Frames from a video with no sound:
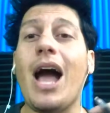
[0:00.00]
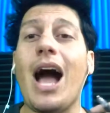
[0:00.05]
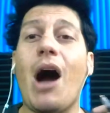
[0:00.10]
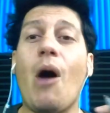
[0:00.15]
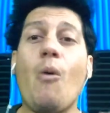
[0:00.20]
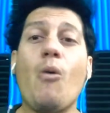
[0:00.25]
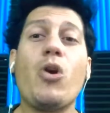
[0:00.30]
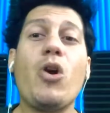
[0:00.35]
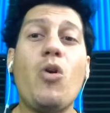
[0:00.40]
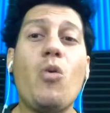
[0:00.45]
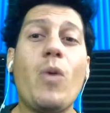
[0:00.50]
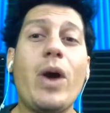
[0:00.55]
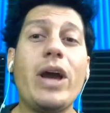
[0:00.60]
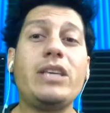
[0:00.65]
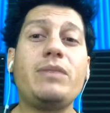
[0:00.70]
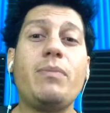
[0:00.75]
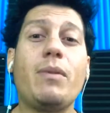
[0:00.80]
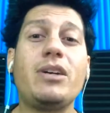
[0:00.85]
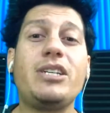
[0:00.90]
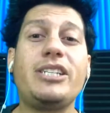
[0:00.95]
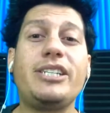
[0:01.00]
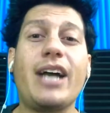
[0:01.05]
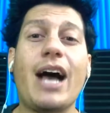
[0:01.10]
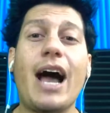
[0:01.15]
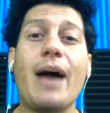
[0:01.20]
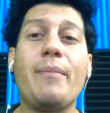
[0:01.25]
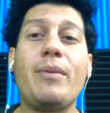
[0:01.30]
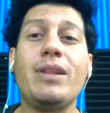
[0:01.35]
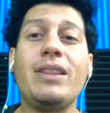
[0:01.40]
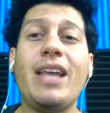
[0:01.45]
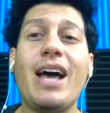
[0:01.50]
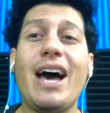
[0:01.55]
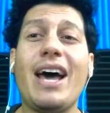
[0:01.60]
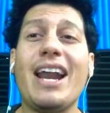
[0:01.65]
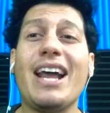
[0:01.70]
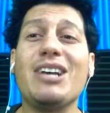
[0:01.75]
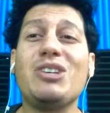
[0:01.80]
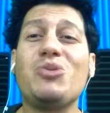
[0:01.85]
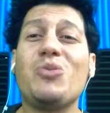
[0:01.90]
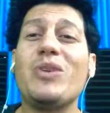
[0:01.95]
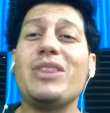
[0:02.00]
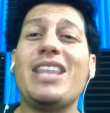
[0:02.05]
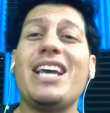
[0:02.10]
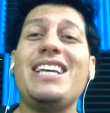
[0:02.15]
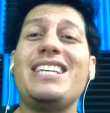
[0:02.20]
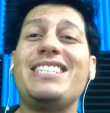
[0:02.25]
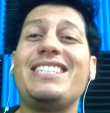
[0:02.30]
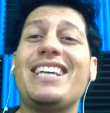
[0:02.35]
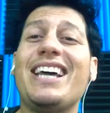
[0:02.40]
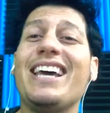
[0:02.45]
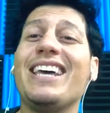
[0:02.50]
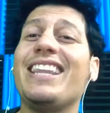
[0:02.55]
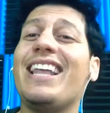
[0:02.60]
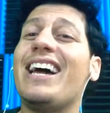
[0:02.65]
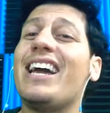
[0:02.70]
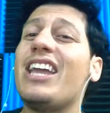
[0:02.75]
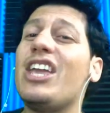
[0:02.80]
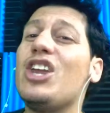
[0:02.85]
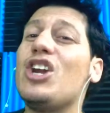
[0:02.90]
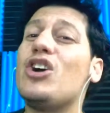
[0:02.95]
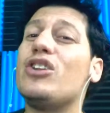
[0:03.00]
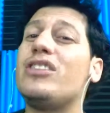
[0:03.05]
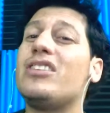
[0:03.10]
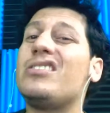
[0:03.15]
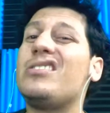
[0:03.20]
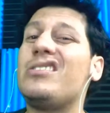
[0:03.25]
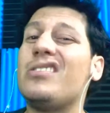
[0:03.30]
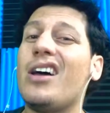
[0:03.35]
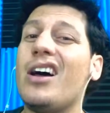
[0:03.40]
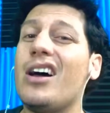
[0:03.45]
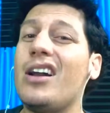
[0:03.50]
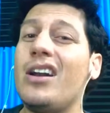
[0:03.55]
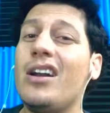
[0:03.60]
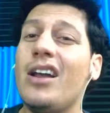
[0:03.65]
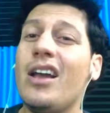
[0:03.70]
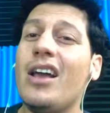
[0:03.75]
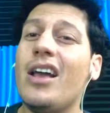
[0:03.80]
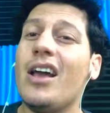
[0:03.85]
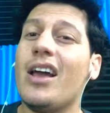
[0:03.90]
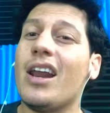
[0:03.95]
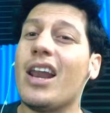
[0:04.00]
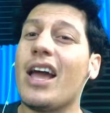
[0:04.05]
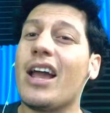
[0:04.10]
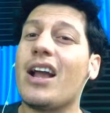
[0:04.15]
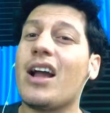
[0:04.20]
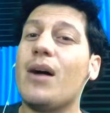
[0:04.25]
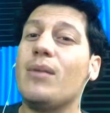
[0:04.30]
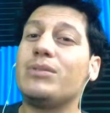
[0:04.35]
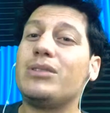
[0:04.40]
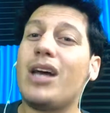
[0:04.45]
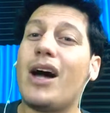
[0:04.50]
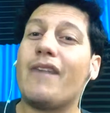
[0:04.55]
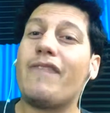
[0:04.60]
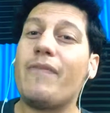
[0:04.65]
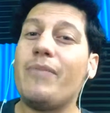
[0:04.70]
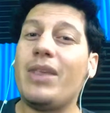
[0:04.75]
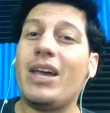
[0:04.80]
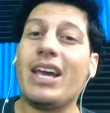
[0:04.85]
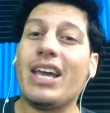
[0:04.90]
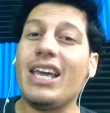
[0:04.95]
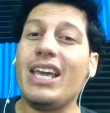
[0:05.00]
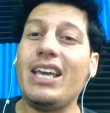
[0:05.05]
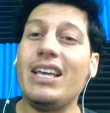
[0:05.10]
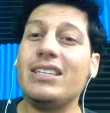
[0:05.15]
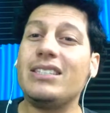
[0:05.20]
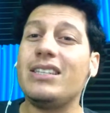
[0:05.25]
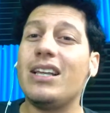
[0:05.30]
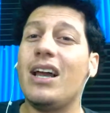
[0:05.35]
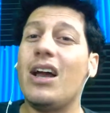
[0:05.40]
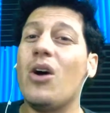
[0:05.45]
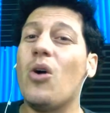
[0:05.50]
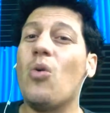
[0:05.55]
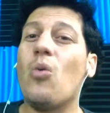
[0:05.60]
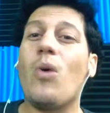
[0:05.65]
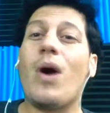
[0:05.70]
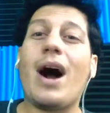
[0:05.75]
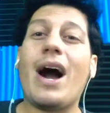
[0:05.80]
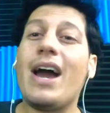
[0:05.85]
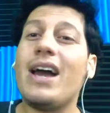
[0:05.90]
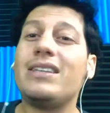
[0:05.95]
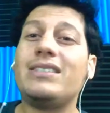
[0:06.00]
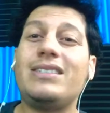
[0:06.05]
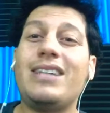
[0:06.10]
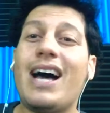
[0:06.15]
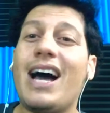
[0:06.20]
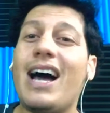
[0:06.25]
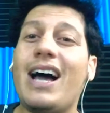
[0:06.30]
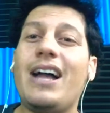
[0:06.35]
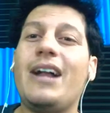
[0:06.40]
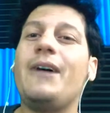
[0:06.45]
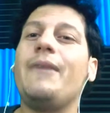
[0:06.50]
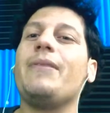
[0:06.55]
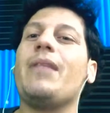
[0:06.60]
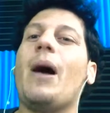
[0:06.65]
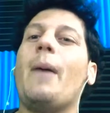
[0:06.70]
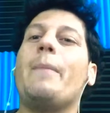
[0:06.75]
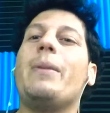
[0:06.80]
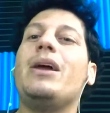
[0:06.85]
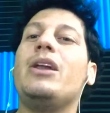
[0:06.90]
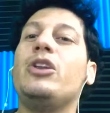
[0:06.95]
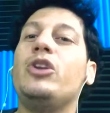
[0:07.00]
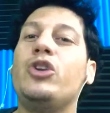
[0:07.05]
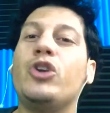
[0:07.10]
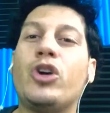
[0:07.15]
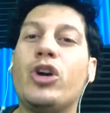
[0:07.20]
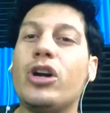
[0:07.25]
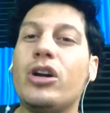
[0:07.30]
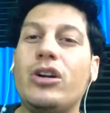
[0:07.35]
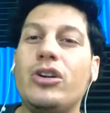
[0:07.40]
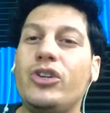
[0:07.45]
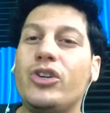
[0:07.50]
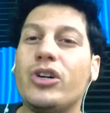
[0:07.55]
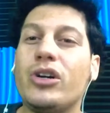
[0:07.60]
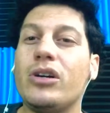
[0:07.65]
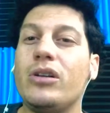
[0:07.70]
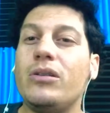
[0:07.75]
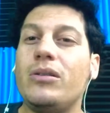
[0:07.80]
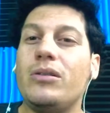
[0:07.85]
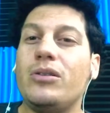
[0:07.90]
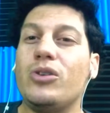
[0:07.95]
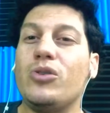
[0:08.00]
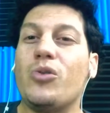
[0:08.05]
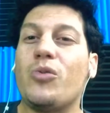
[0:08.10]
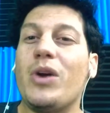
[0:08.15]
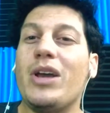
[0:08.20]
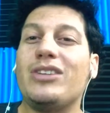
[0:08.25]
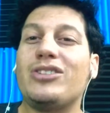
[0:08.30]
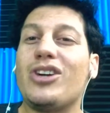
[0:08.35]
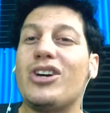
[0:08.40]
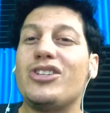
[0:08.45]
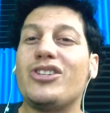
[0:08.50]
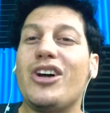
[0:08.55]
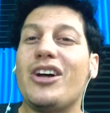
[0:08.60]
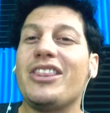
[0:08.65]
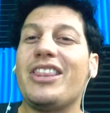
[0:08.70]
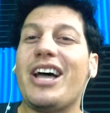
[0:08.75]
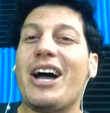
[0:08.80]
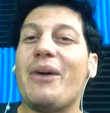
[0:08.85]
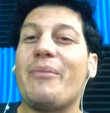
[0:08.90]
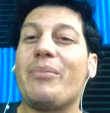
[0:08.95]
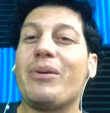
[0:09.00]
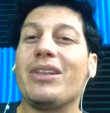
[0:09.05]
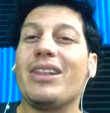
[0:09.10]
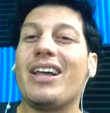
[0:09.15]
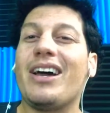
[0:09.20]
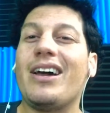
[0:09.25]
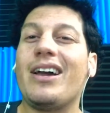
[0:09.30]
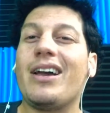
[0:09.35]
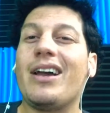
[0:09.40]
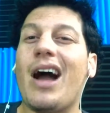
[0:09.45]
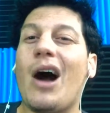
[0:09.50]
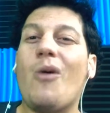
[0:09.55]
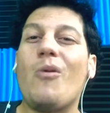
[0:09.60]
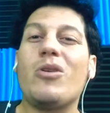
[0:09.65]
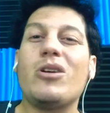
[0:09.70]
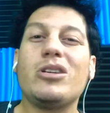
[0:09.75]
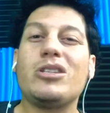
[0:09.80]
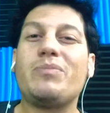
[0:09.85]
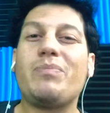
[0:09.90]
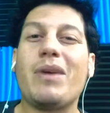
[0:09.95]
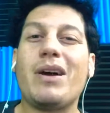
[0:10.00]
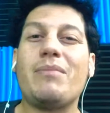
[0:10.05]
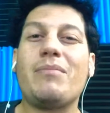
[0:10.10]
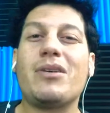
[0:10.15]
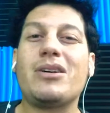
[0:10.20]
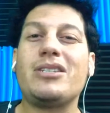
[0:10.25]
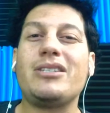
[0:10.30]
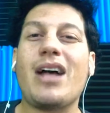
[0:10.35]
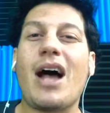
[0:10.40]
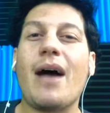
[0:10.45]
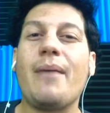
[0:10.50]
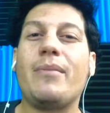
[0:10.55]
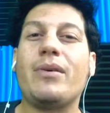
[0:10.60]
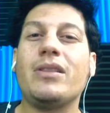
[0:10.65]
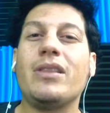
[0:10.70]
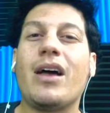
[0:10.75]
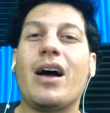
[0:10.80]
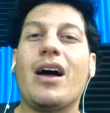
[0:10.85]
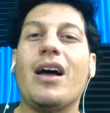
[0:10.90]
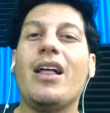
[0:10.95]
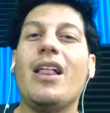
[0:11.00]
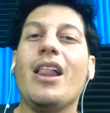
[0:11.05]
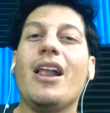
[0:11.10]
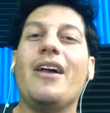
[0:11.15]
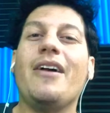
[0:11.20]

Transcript: I wouldn't waste much time on that. It's when they say, like, you know, the sun like comes out from the east. Why is that? I mean, you could do research on that, but like I wouldn't spend much time on that.